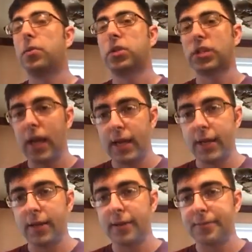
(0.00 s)

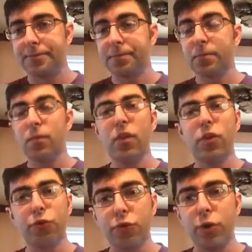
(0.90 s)
playing
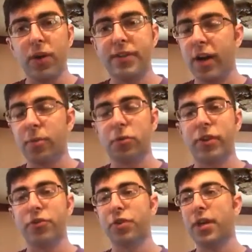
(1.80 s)
through a
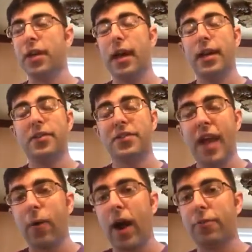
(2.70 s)
terrible injury, and he's
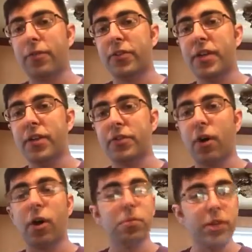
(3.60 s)
now out for the
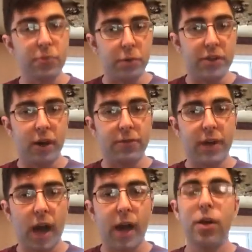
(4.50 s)
season. Unbelievably
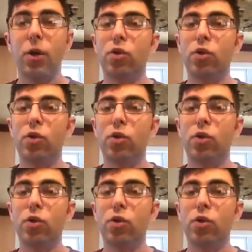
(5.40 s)
tough guy.